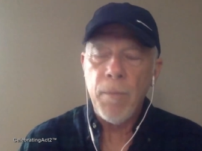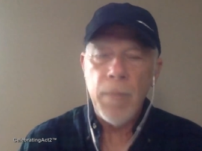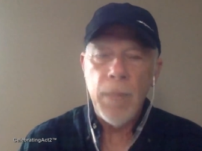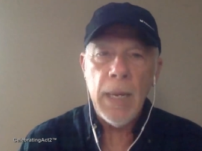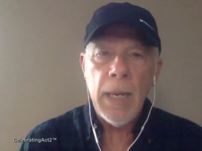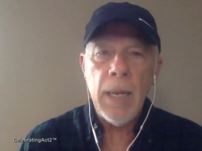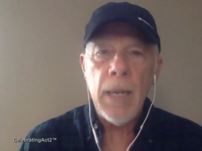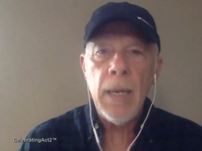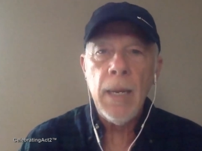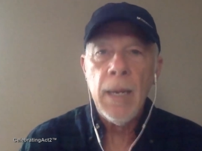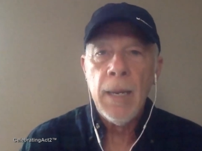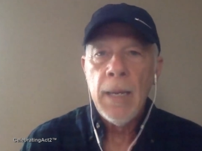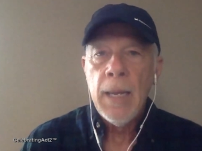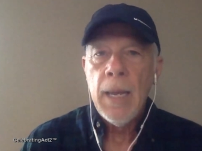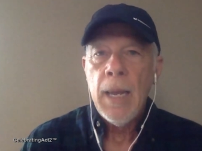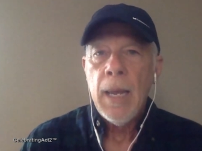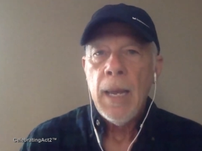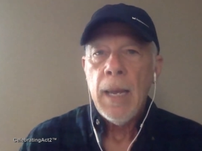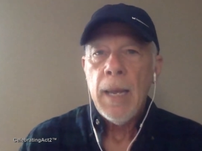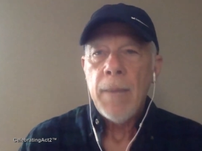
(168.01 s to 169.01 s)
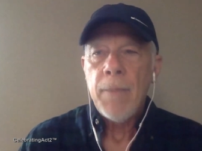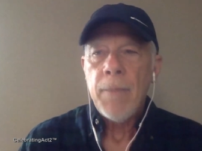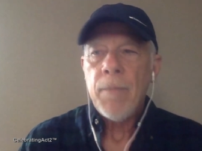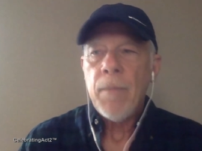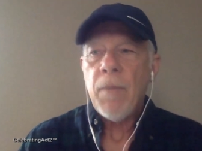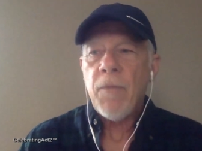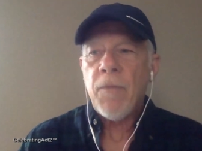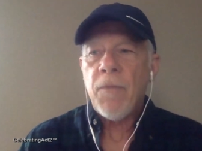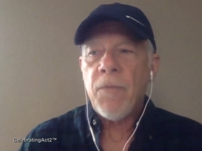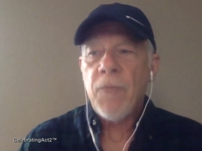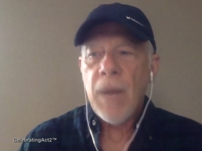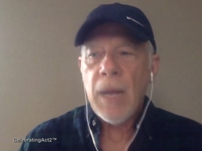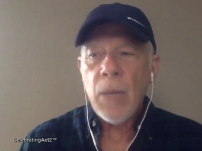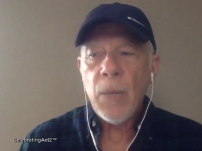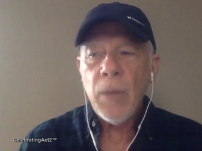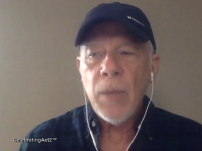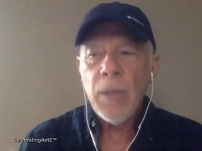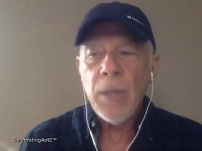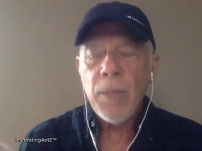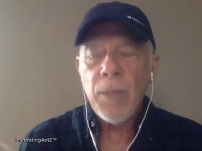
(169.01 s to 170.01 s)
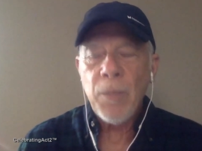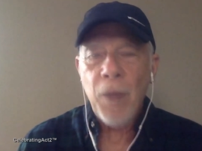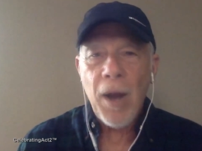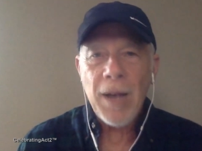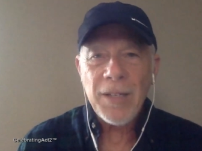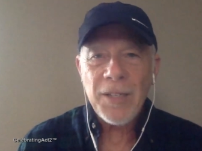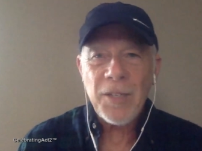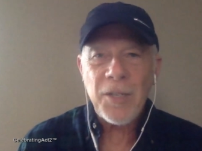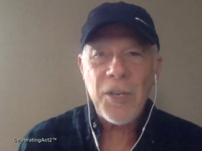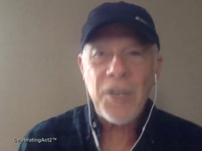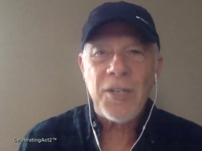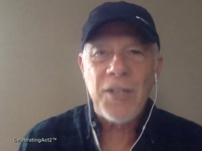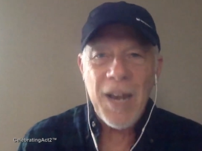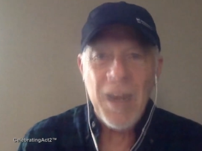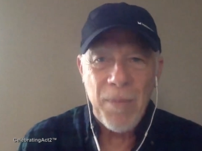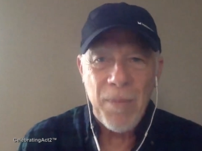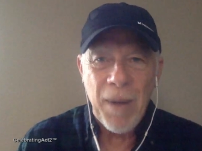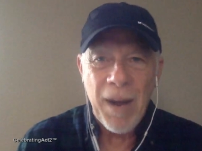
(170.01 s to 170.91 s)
for me following the practices